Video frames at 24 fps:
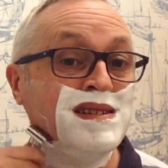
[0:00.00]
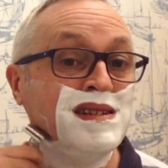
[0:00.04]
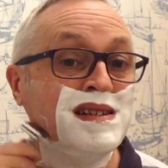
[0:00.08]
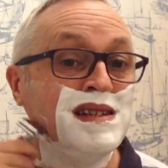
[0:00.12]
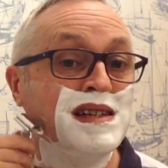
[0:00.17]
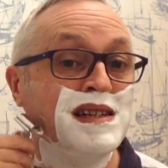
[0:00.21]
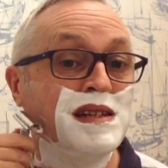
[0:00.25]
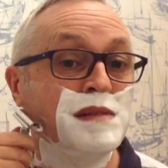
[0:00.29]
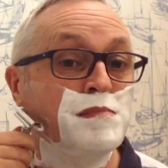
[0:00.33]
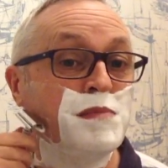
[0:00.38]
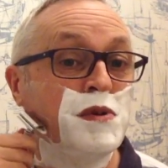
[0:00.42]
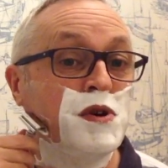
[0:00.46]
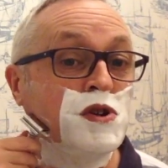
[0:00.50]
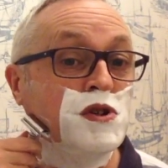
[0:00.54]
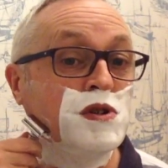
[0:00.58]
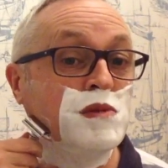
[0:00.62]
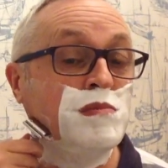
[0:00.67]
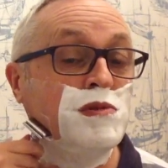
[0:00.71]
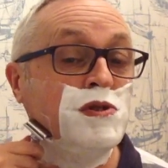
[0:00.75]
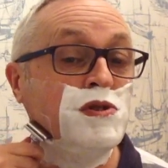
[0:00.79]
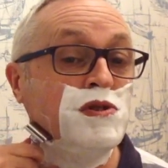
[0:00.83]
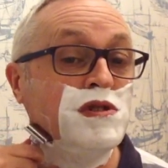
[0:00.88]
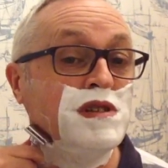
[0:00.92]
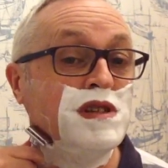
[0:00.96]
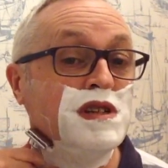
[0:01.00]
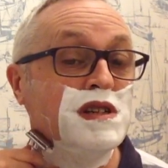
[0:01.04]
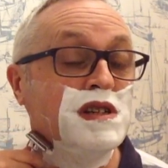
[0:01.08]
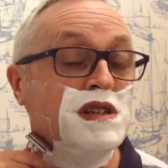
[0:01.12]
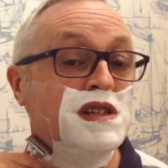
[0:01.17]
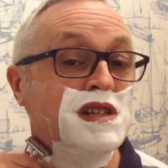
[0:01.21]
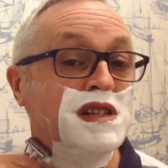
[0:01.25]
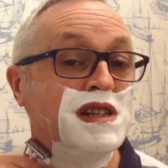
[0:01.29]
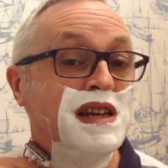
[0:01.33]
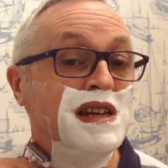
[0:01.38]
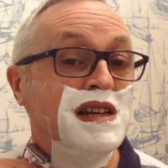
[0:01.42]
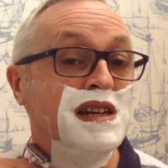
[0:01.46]
it's possible that your
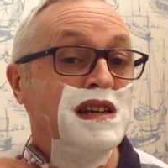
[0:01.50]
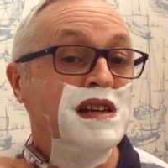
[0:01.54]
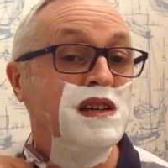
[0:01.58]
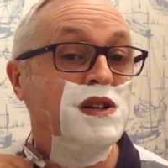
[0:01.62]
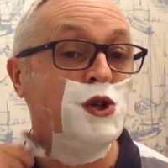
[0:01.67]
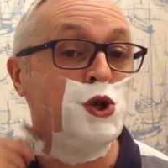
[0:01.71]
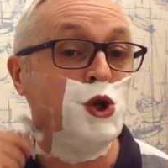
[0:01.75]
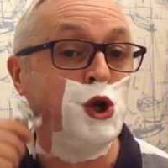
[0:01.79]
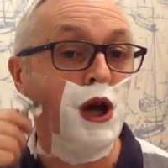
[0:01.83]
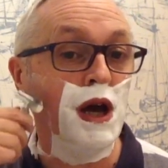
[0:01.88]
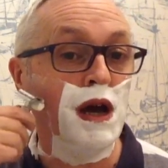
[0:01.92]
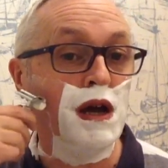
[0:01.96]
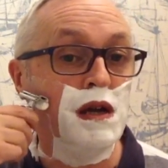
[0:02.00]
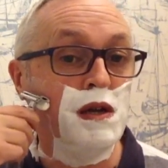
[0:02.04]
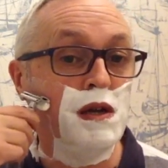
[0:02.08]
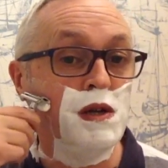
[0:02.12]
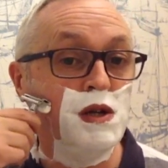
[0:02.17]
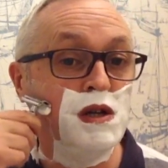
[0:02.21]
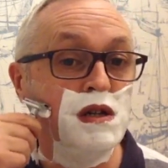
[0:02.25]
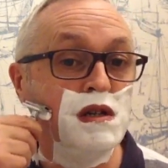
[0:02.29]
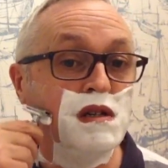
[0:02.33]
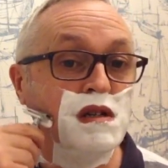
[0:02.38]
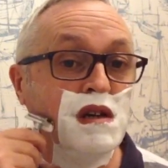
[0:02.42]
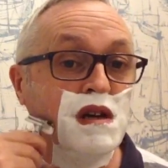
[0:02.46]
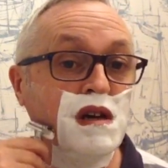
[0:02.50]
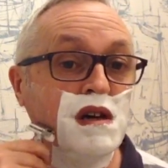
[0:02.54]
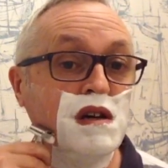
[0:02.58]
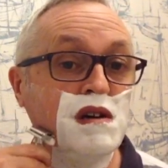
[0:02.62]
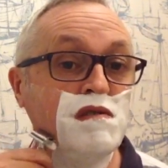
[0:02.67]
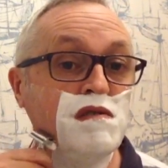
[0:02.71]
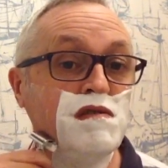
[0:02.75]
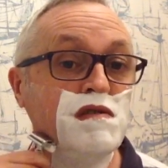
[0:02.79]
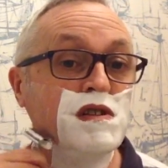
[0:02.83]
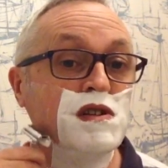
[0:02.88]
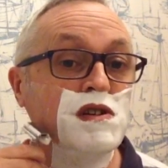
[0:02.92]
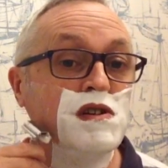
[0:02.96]
skin changes
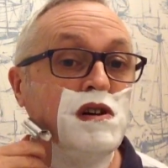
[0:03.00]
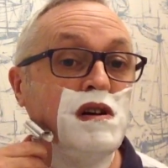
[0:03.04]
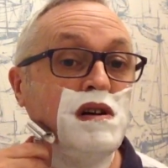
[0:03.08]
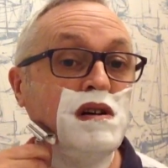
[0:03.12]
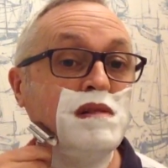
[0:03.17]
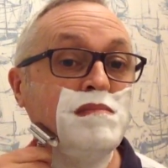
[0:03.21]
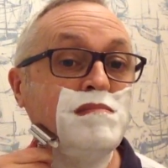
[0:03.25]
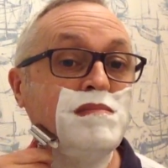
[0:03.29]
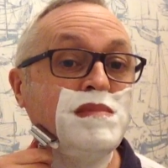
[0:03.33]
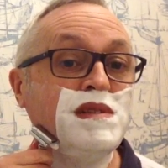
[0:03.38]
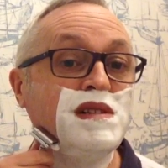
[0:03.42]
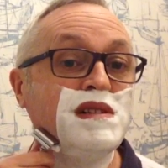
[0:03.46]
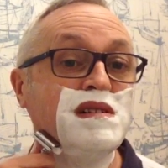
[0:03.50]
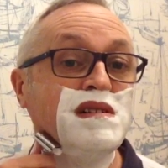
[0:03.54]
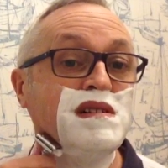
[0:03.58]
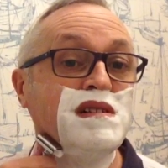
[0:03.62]
over time.